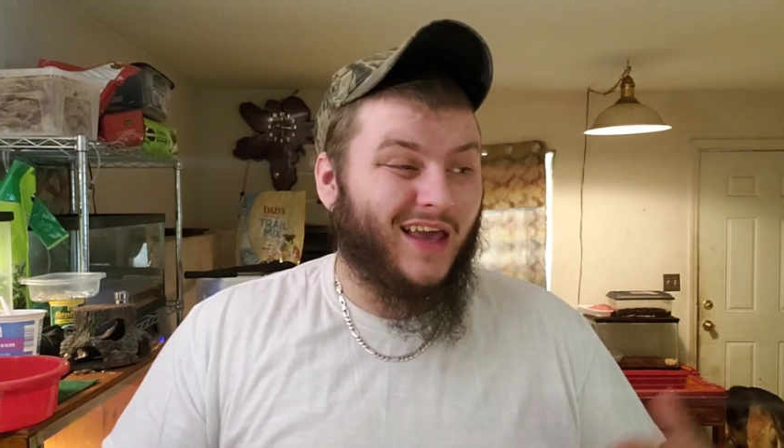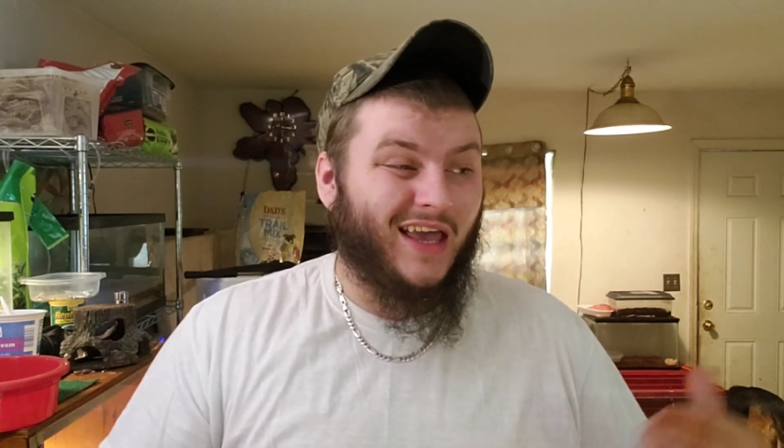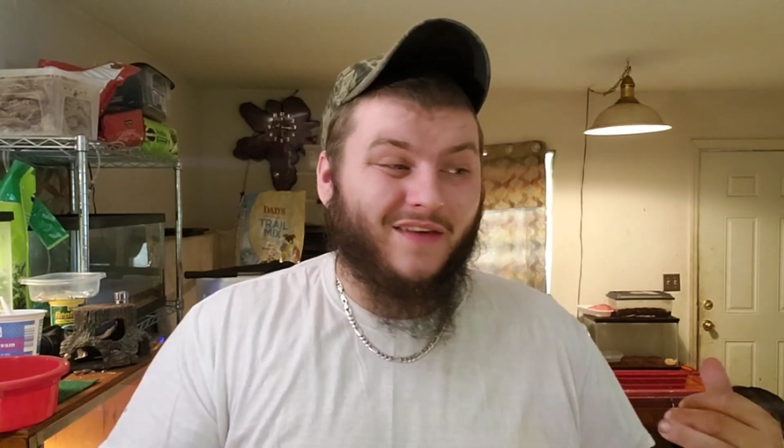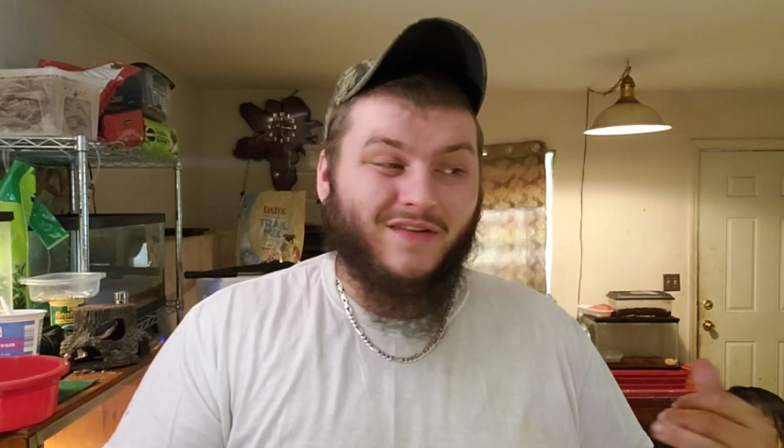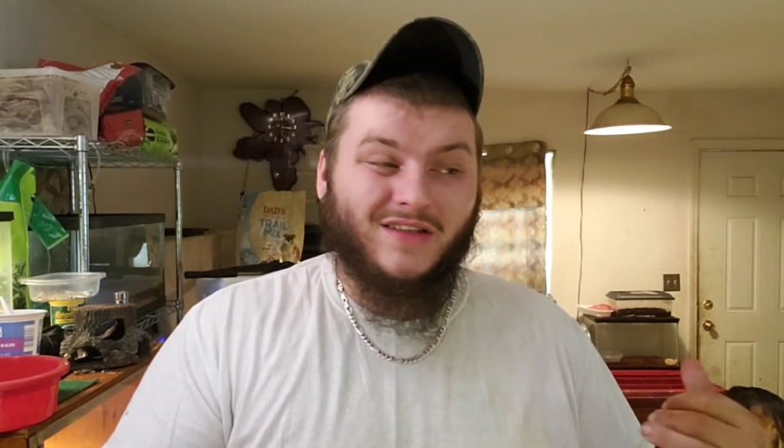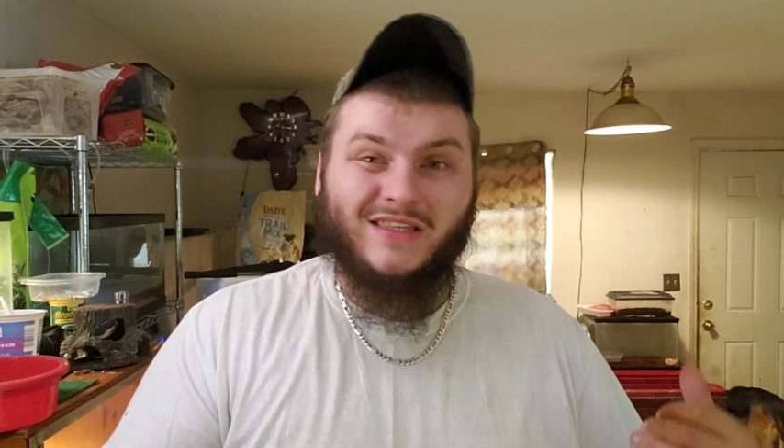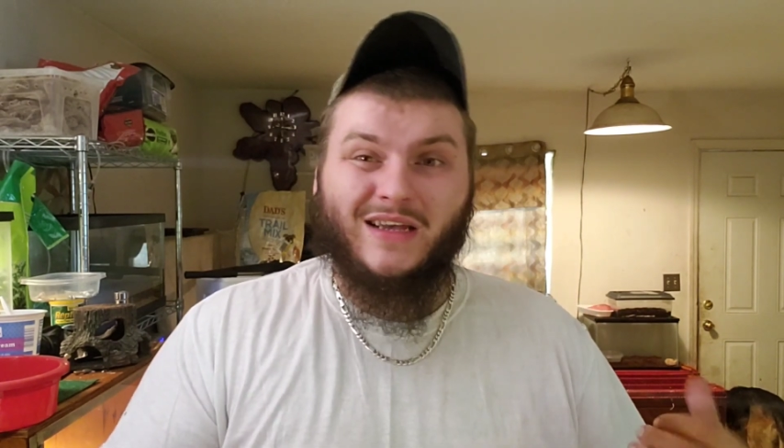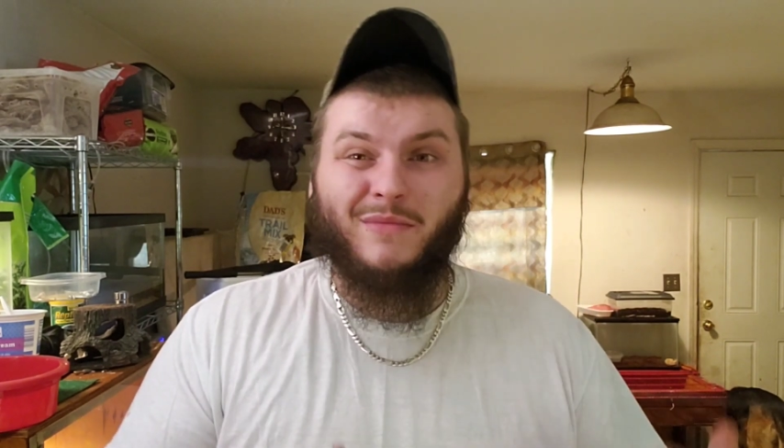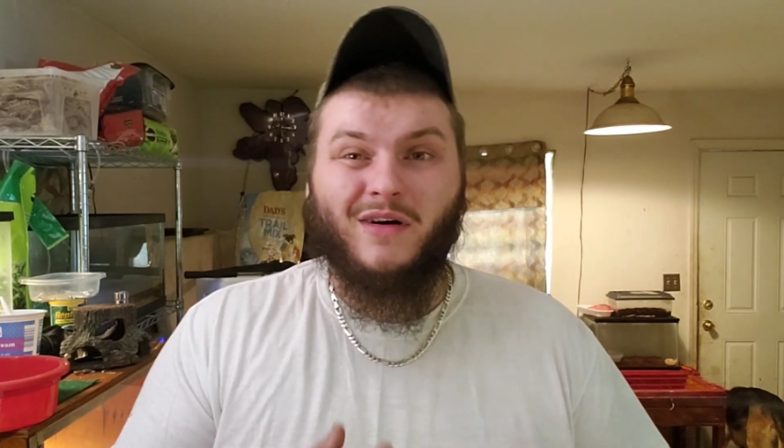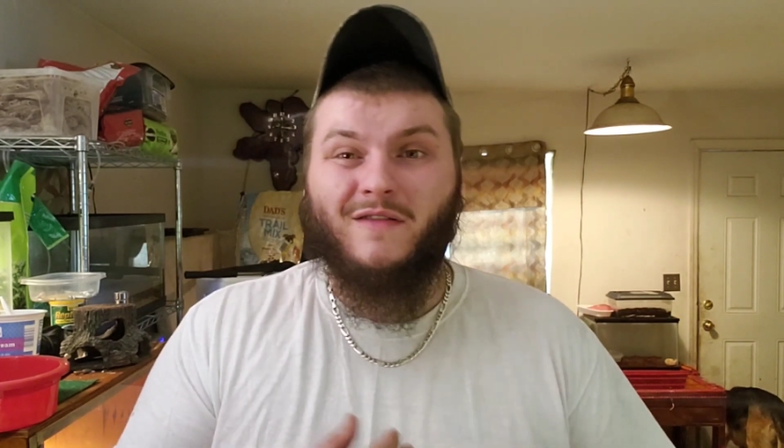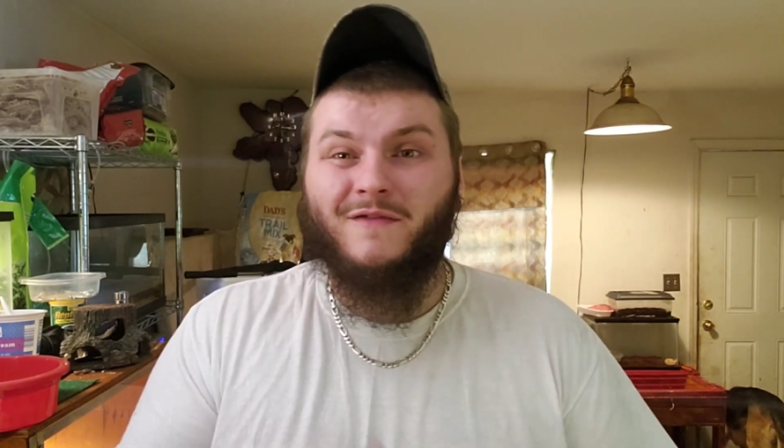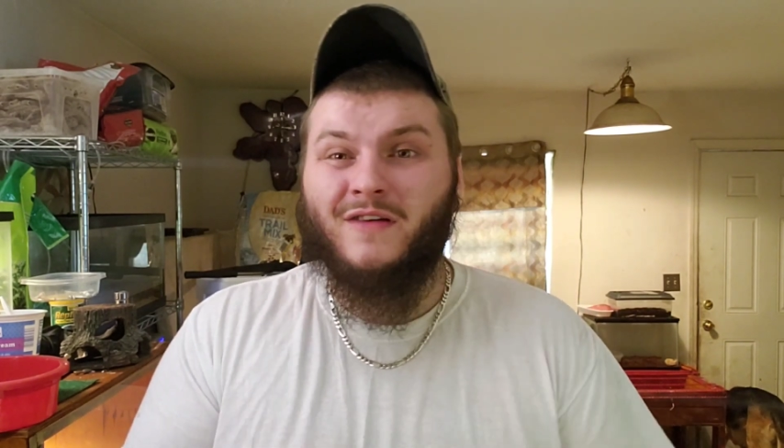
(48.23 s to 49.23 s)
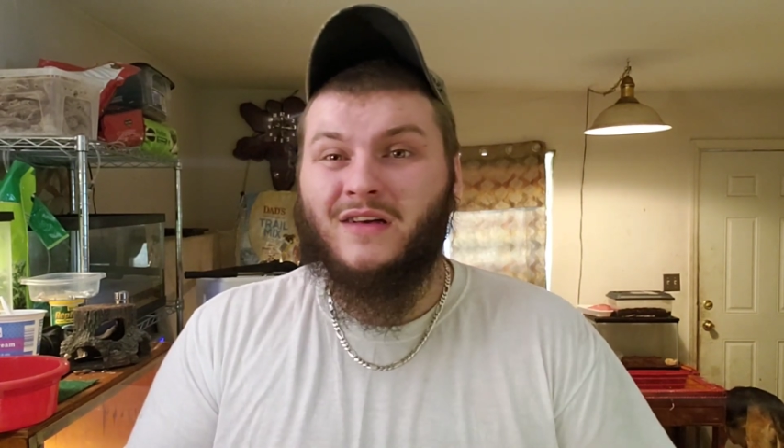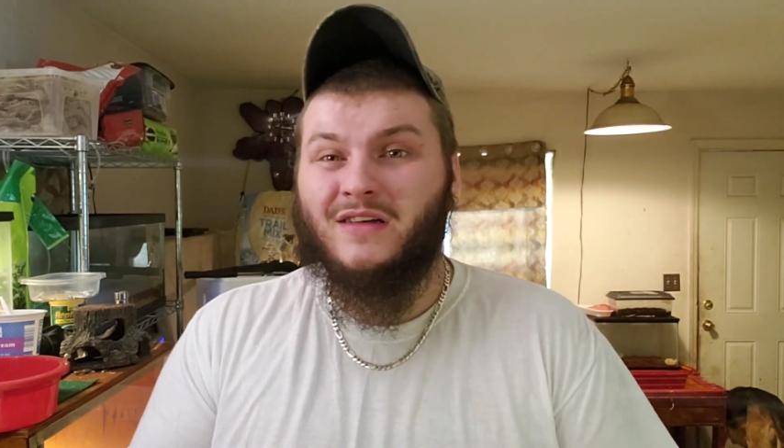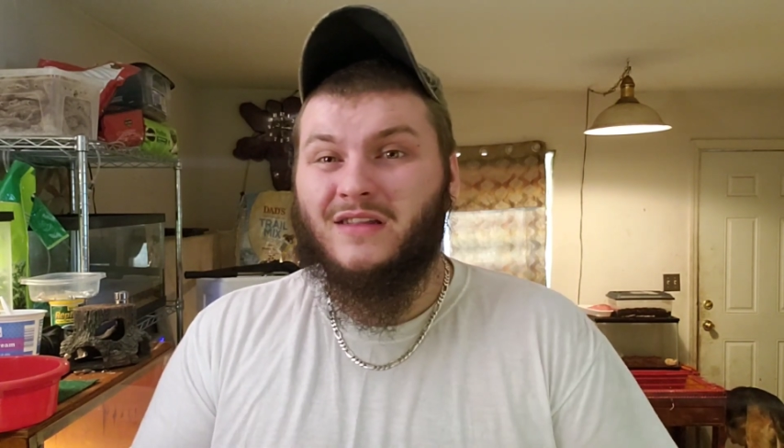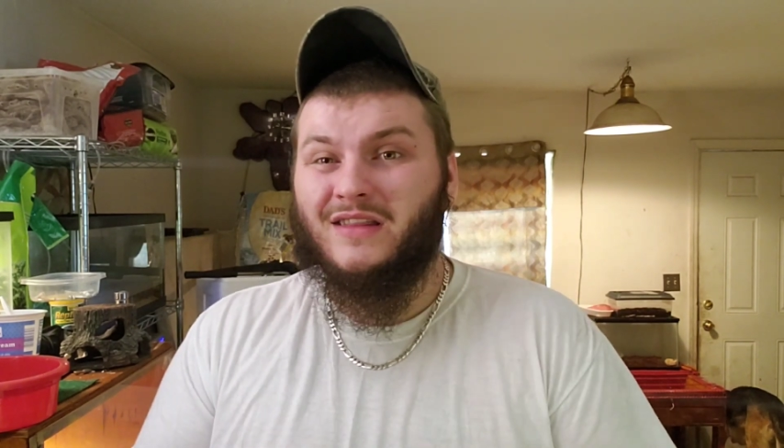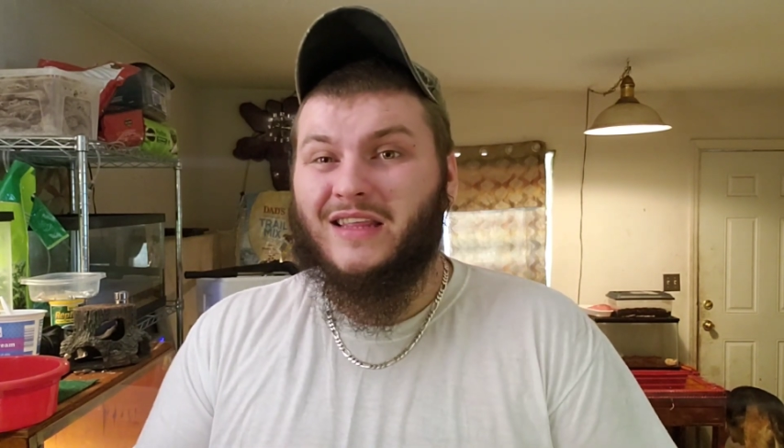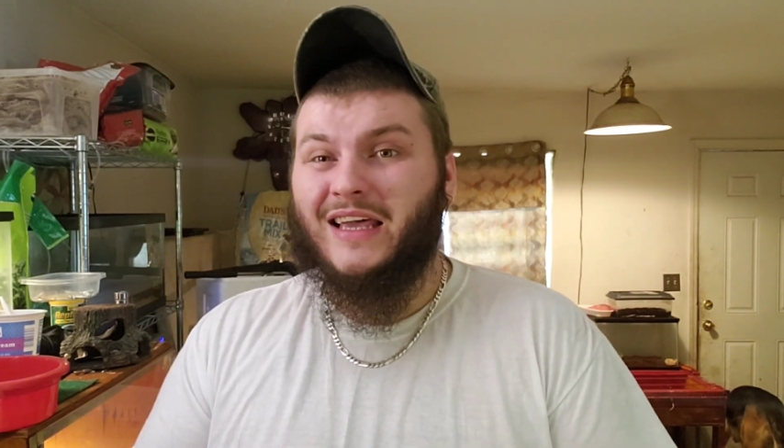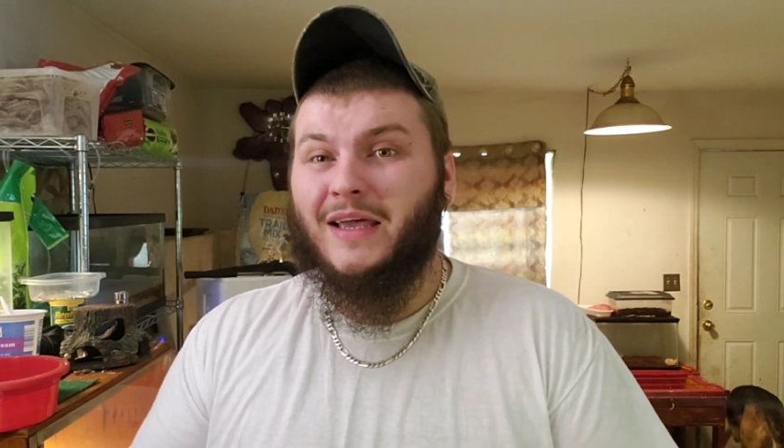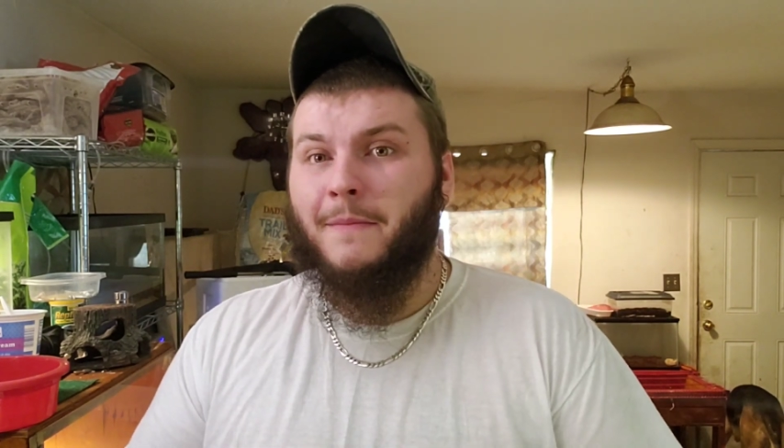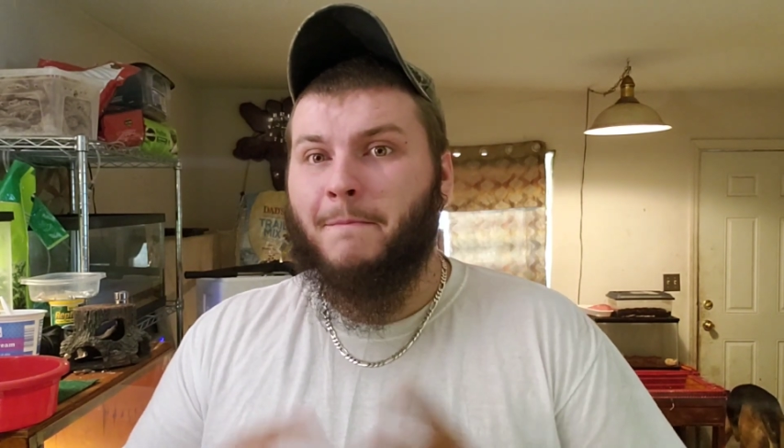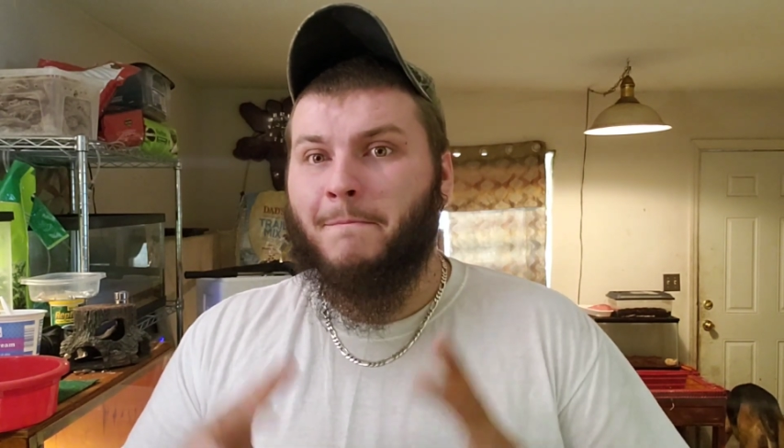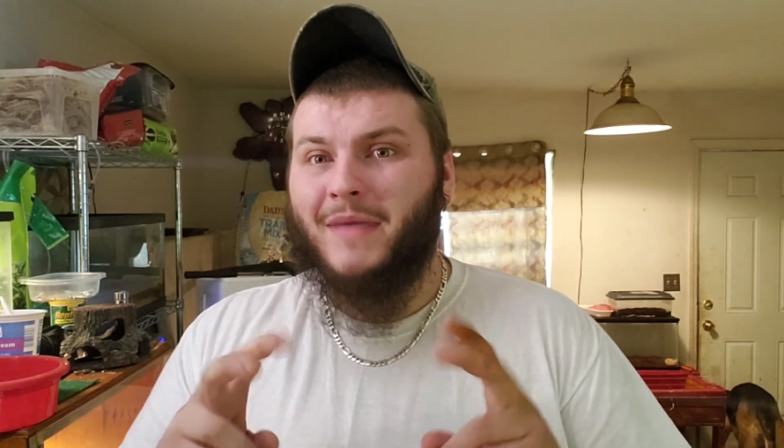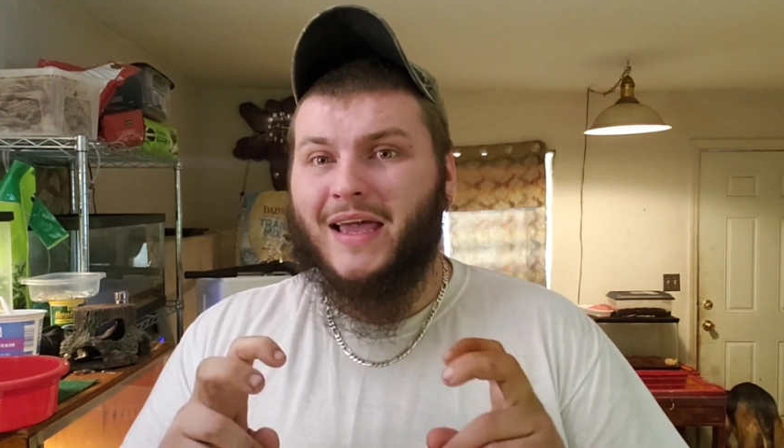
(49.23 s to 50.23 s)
even some of the